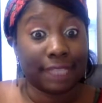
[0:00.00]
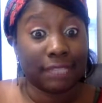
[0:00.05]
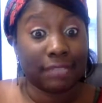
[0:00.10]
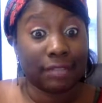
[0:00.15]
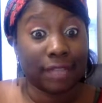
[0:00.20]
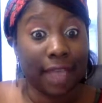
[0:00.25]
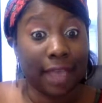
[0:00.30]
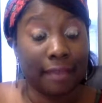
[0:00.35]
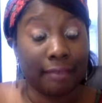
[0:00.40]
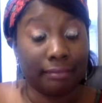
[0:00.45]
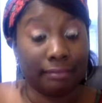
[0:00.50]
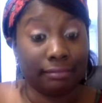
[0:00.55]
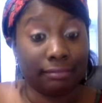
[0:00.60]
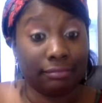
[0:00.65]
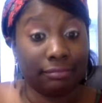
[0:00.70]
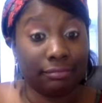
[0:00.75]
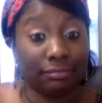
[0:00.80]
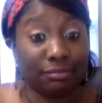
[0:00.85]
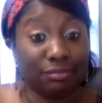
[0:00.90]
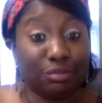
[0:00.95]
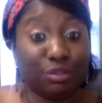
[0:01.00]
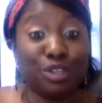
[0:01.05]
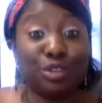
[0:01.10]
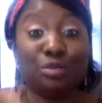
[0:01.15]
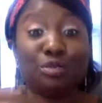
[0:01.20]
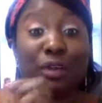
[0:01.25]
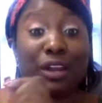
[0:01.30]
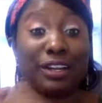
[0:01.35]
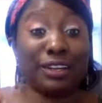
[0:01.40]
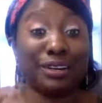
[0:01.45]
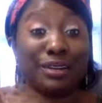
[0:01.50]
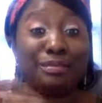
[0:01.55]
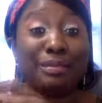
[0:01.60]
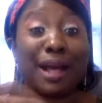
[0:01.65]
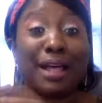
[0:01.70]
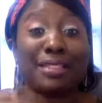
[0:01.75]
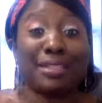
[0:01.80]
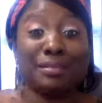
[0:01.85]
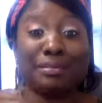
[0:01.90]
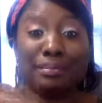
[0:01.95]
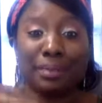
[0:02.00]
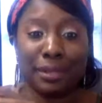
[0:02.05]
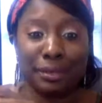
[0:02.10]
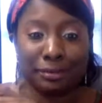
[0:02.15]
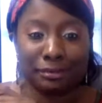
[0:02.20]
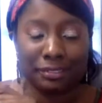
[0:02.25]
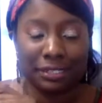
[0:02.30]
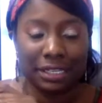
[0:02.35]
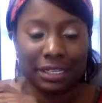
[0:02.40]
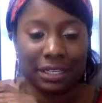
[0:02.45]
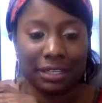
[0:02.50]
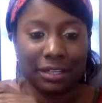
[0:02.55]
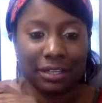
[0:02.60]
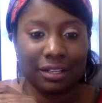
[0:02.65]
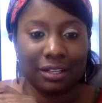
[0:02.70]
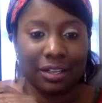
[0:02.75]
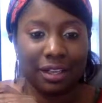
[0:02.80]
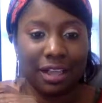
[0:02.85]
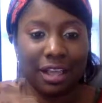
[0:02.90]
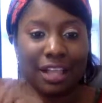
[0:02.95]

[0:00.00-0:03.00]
Okay? When you're ready to buy the building